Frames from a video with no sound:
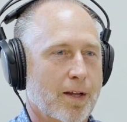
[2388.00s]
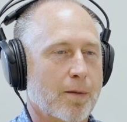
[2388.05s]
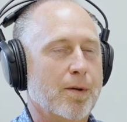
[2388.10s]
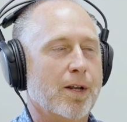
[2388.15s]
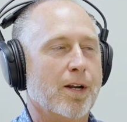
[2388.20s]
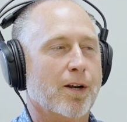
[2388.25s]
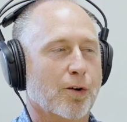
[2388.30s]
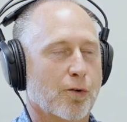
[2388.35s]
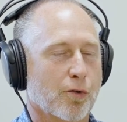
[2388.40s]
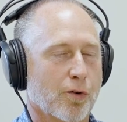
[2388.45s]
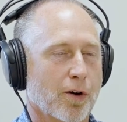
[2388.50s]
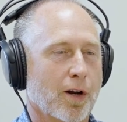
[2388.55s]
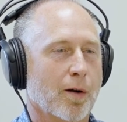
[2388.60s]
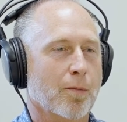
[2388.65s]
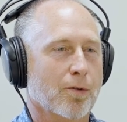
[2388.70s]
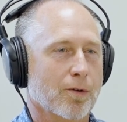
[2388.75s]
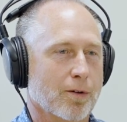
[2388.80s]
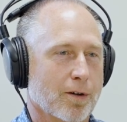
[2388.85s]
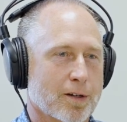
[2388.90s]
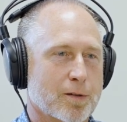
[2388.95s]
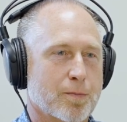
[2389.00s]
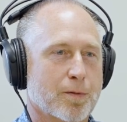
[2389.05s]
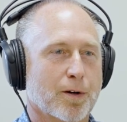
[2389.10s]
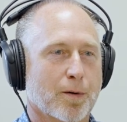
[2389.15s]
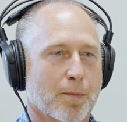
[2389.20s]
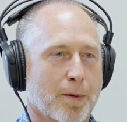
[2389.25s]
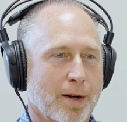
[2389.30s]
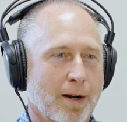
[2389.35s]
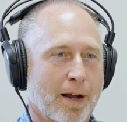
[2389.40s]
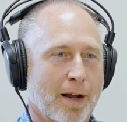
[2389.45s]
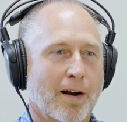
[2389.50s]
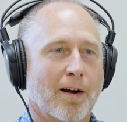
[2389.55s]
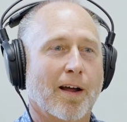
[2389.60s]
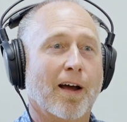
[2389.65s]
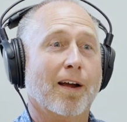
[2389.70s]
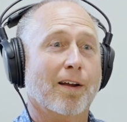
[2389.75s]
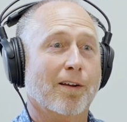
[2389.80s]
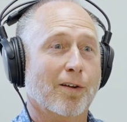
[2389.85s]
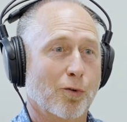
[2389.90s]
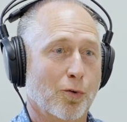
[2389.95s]
be an incredible experiment. I don't know
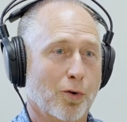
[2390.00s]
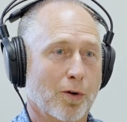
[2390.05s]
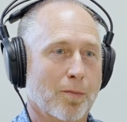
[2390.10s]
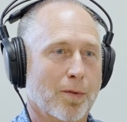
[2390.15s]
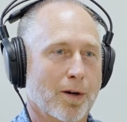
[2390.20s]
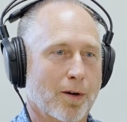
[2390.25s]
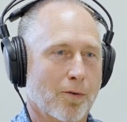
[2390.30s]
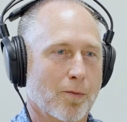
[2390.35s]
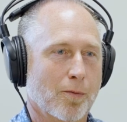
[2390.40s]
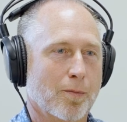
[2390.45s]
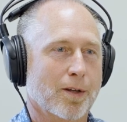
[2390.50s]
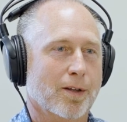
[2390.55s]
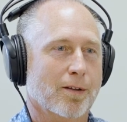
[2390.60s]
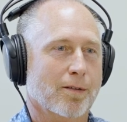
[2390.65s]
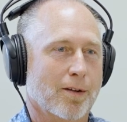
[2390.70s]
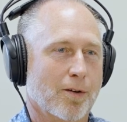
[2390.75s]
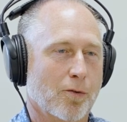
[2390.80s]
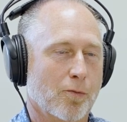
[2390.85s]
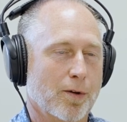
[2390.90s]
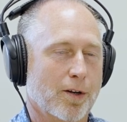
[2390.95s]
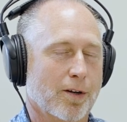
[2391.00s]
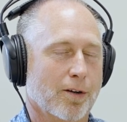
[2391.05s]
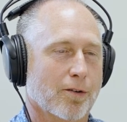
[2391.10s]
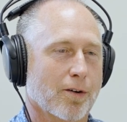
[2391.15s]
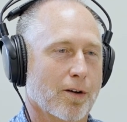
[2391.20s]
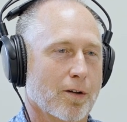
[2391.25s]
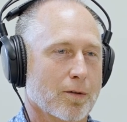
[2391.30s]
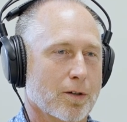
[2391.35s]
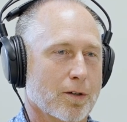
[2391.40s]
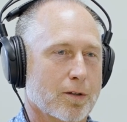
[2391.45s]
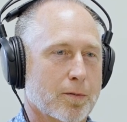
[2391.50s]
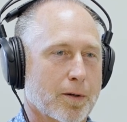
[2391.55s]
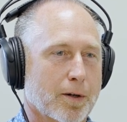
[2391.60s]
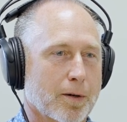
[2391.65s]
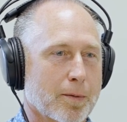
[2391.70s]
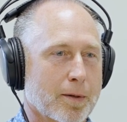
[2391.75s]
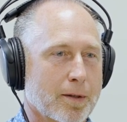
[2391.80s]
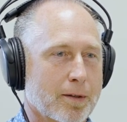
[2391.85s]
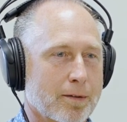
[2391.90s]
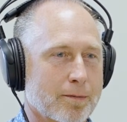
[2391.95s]
how you do it, but it would be an incredible
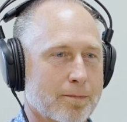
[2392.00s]
experiment.